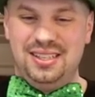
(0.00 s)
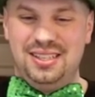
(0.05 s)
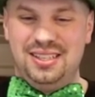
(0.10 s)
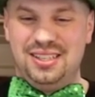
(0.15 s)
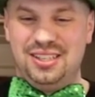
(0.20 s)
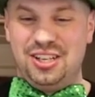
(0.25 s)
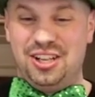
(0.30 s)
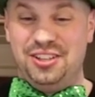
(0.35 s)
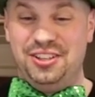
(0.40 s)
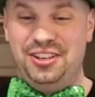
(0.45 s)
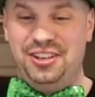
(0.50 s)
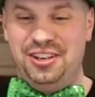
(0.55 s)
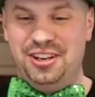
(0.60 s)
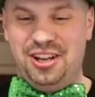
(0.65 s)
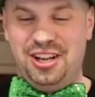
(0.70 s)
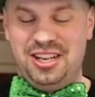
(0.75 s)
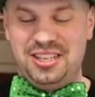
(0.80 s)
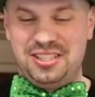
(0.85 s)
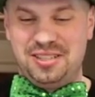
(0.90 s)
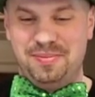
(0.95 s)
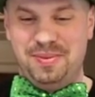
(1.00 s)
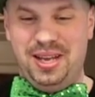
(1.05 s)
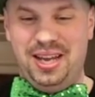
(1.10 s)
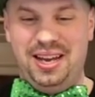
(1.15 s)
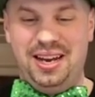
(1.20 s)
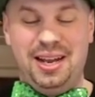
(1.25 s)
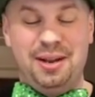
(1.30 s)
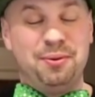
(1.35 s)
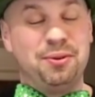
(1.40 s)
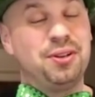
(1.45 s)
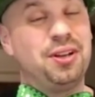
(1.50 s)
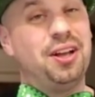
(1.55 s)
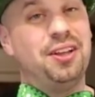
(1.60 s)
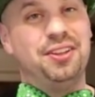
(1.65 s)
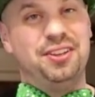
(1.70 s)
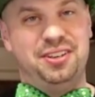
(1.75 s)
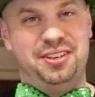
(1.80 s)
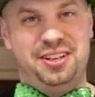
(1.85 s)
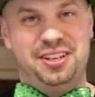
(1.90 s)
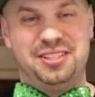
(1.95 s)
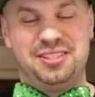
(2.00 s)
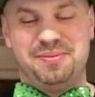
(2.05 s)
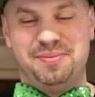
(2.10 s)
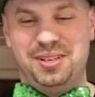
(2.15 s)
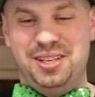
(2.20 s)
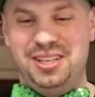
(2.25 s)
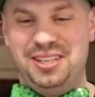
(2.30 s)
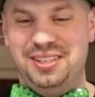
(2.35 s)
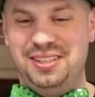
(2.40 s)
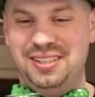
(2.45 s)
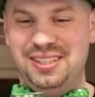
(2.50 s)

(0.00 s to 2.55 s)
Call it an awesome hat. I will call it an awesome hat.